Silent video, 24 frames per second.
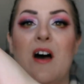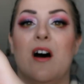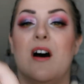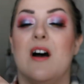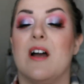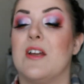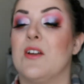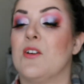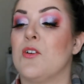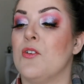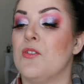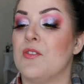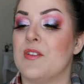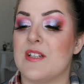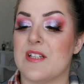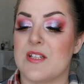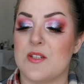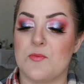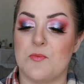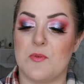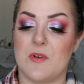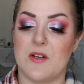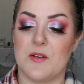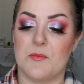I got
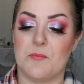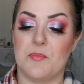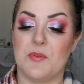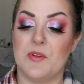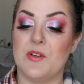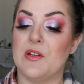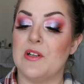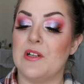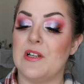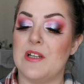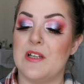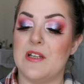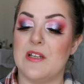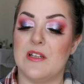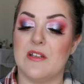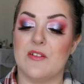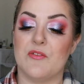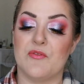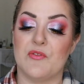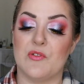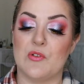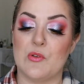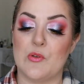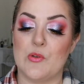this one purely
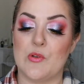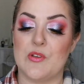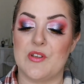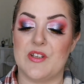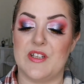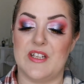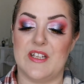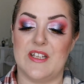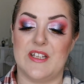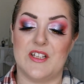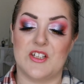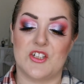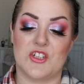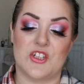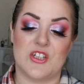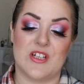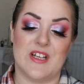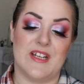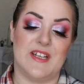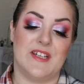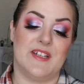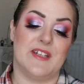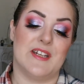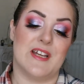for the
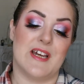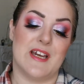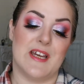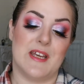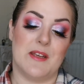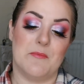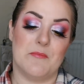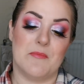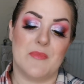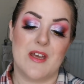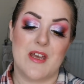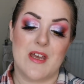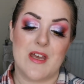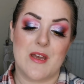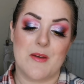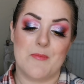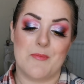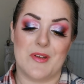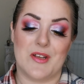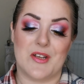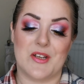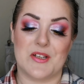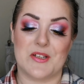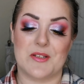shade name
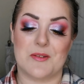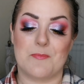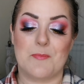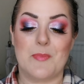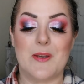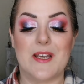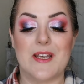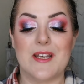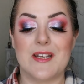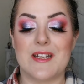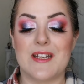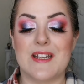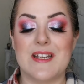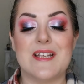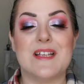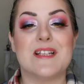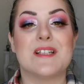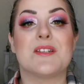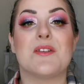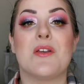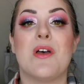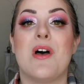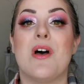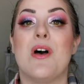because
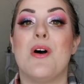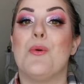peonies